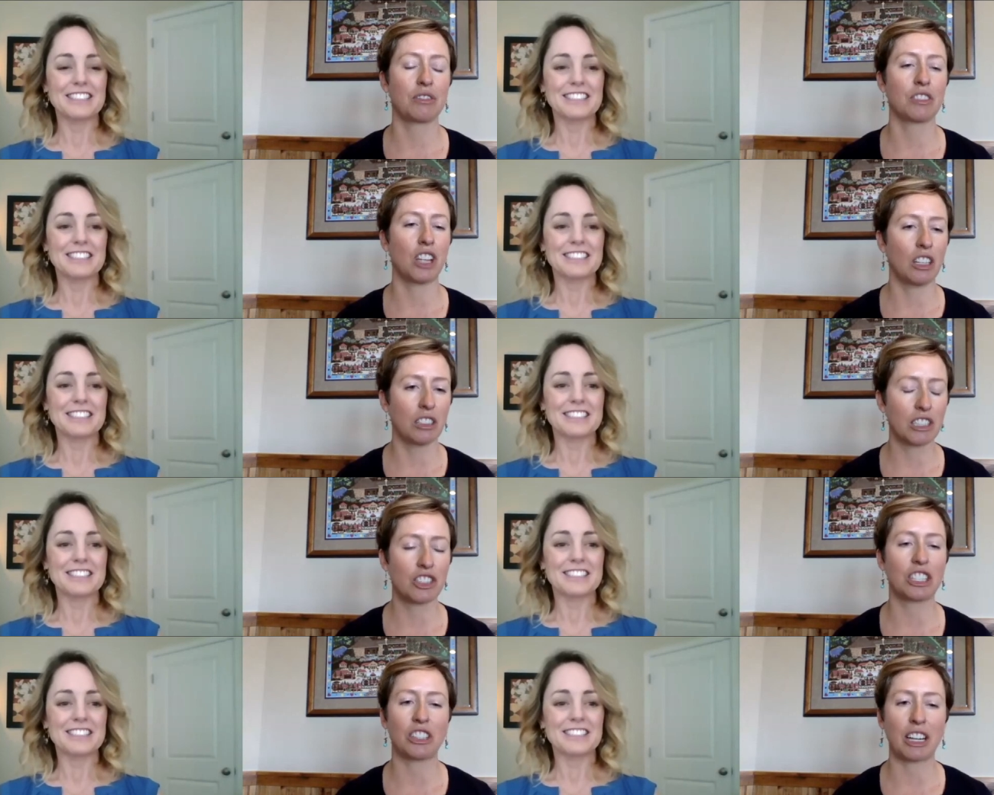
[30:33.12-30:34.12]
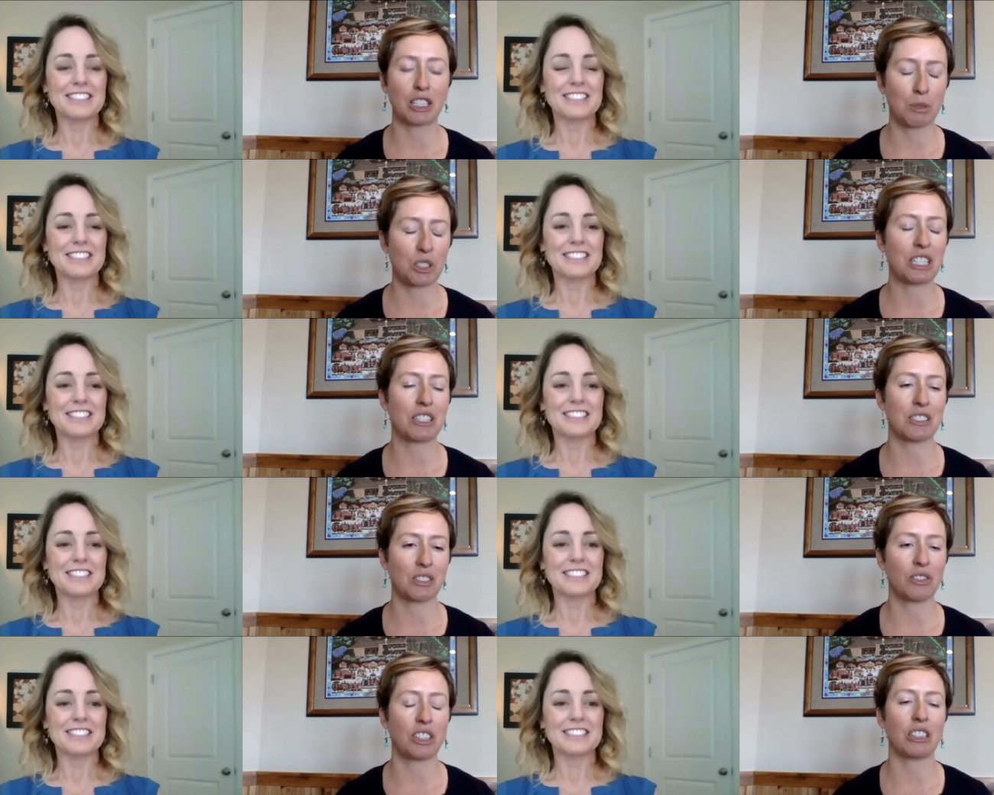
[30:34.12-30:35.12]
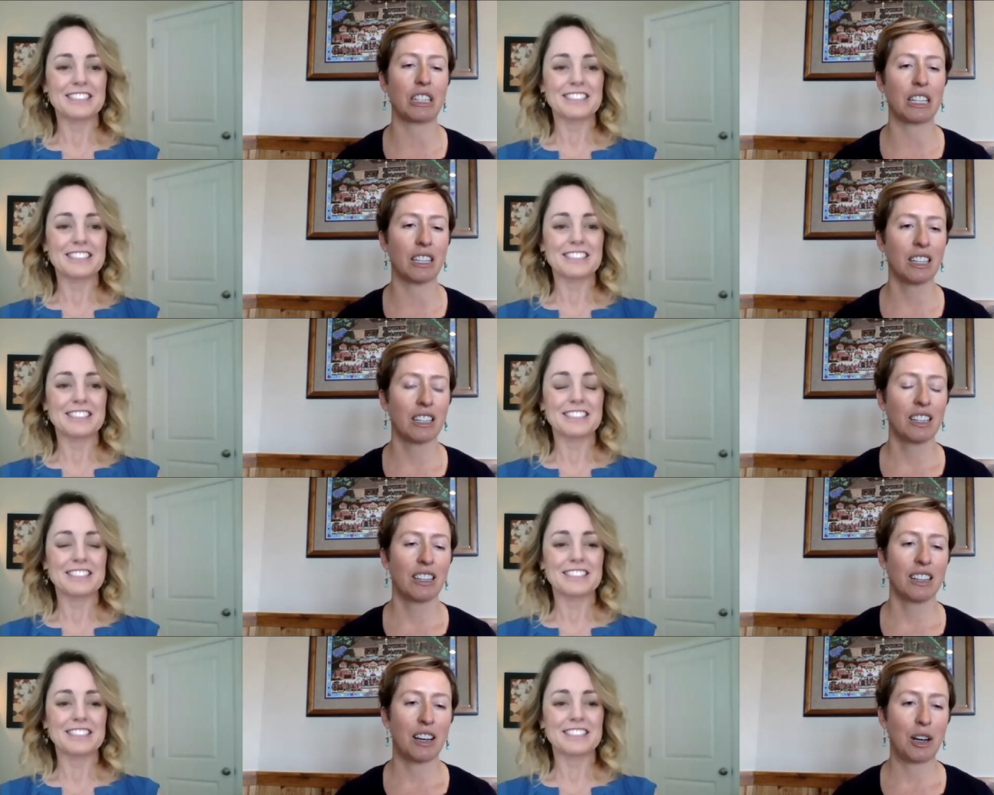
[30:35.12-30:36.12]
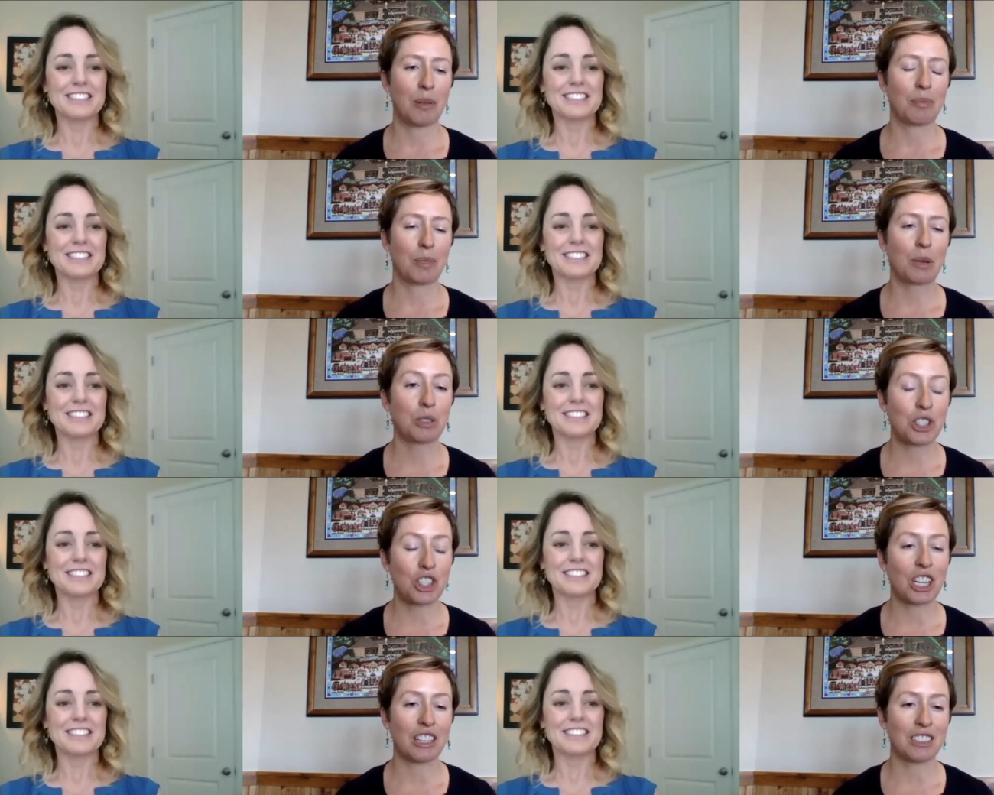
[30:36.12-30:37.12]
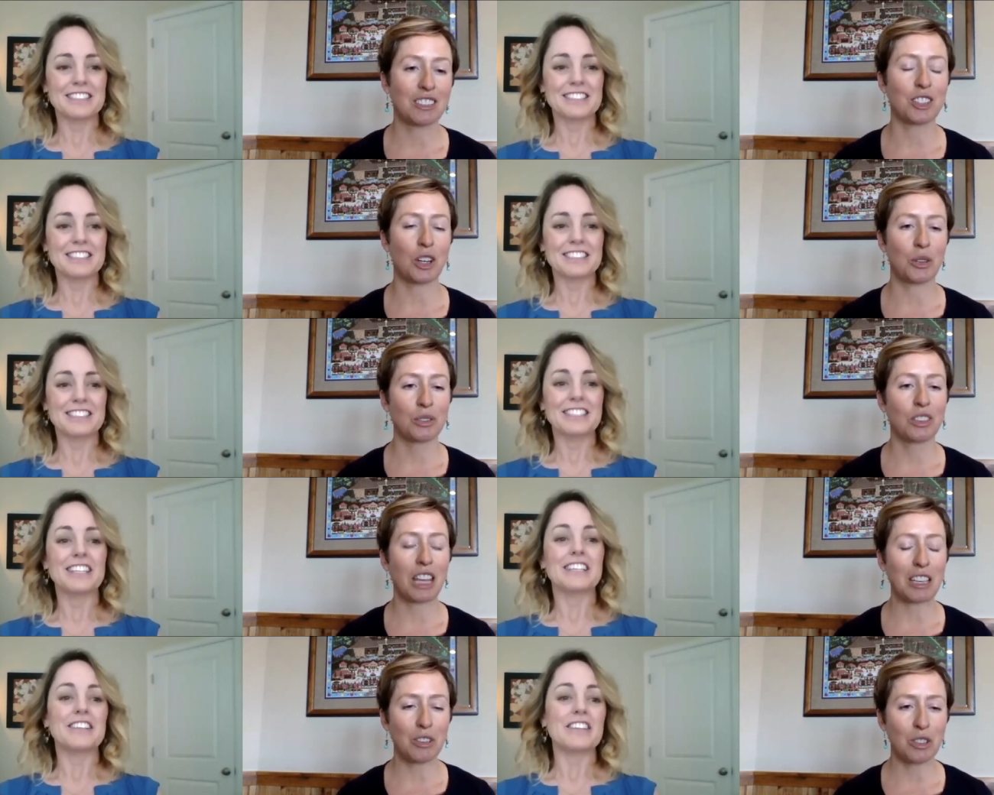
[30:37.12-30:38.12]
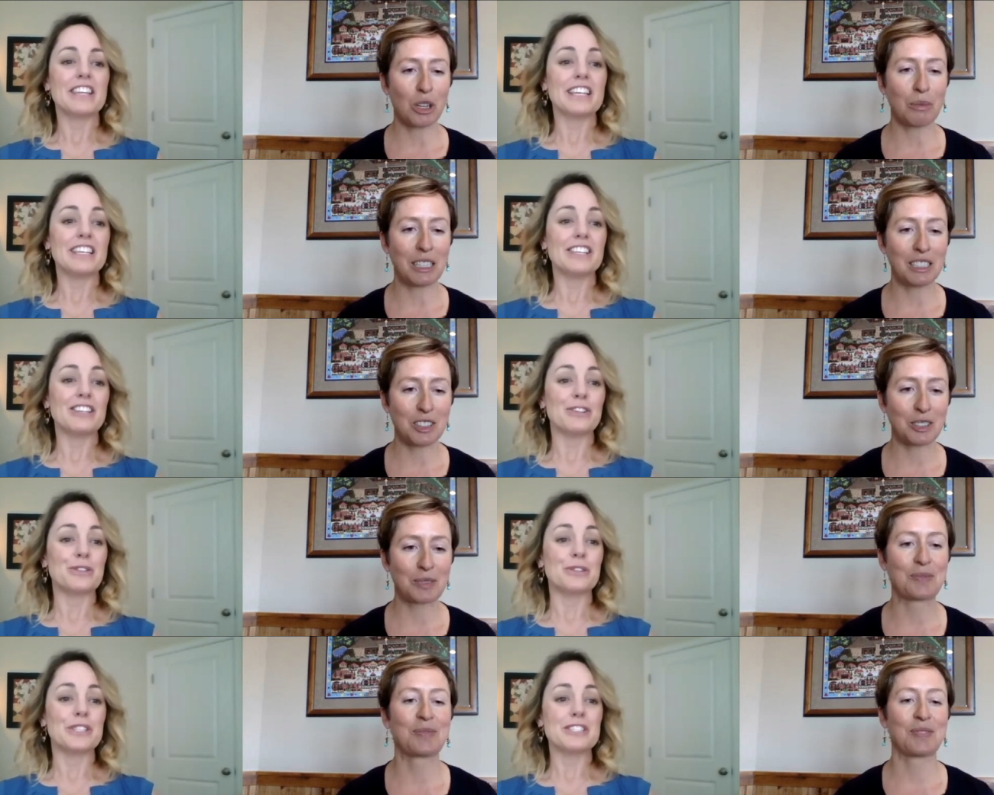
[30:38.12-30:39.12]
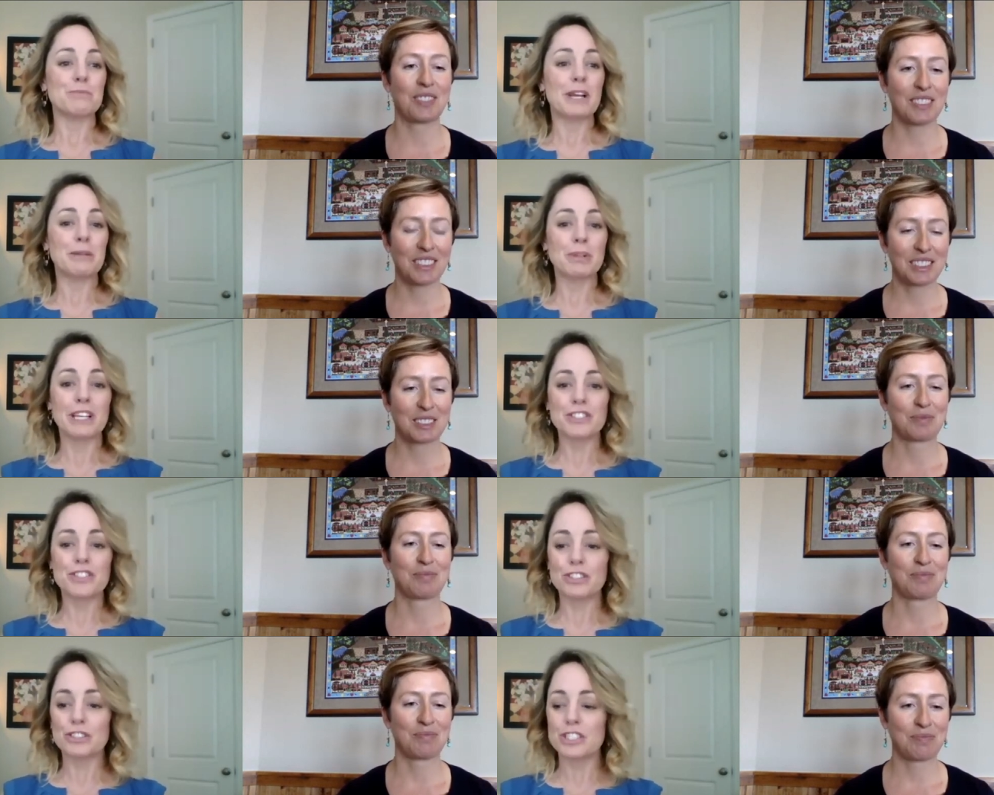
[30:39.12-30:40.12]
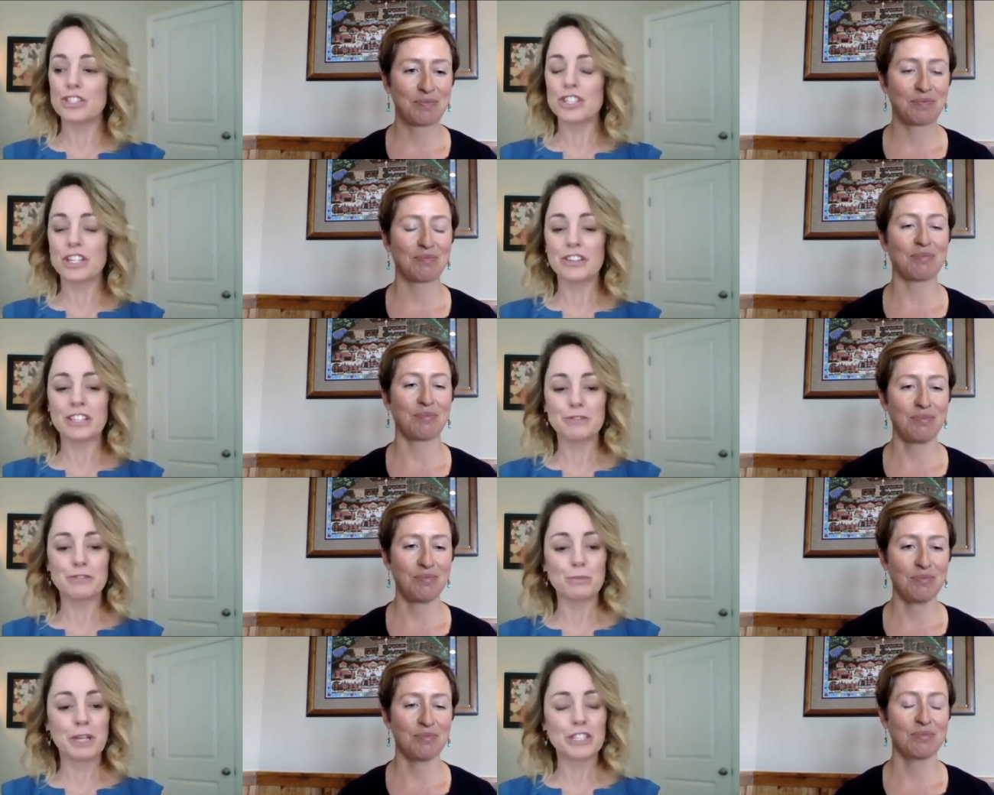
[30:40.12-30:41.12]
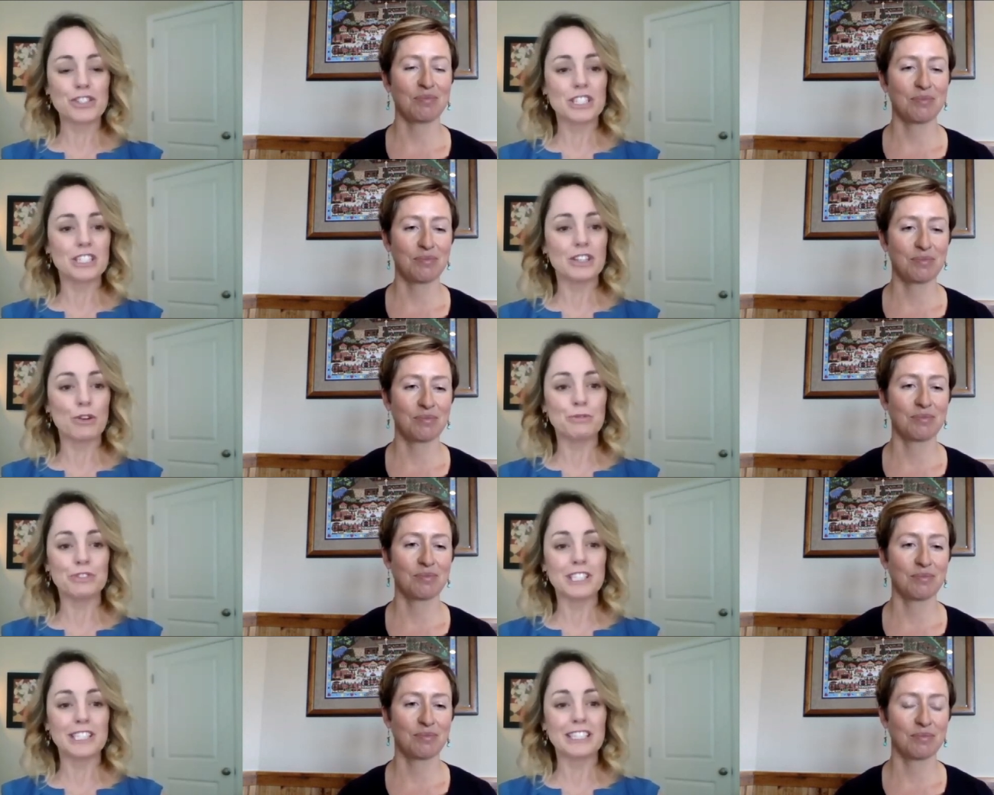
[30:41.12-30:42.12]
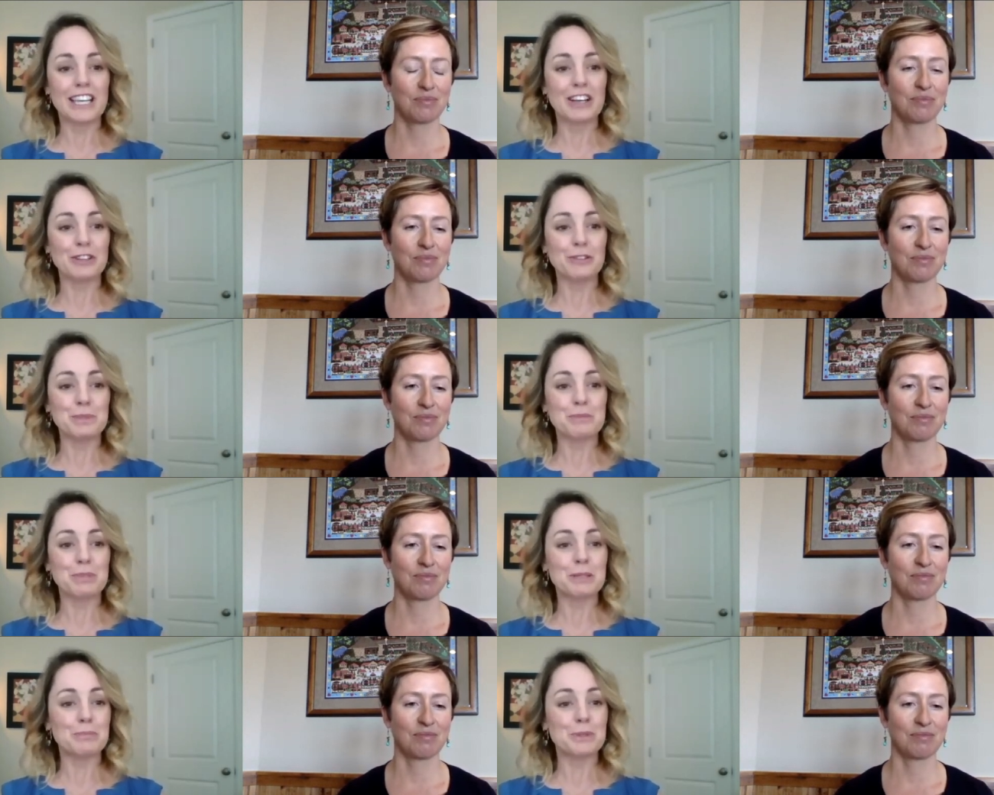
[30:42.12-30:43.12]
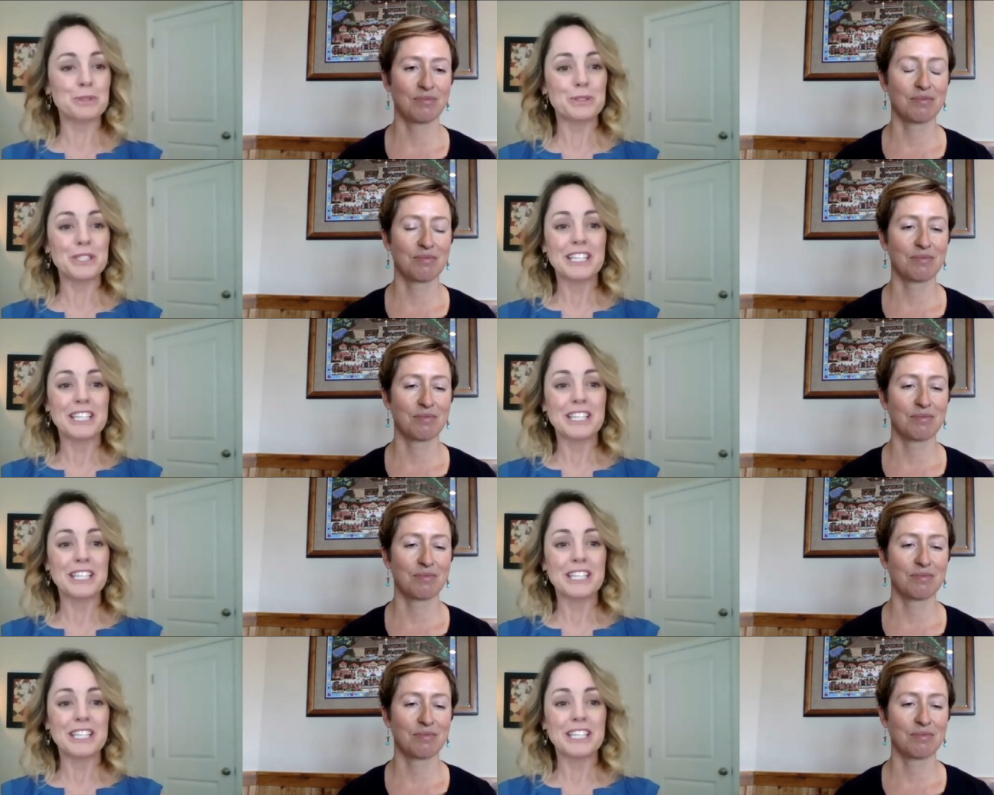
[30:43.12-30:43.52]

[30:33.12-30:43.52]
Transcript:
Speaker 1: knowledge, and your expertise is very um, appreciated. So
Speaker 2: thank you thank so much. you. It's my pleasure to share the information and hopefully help some people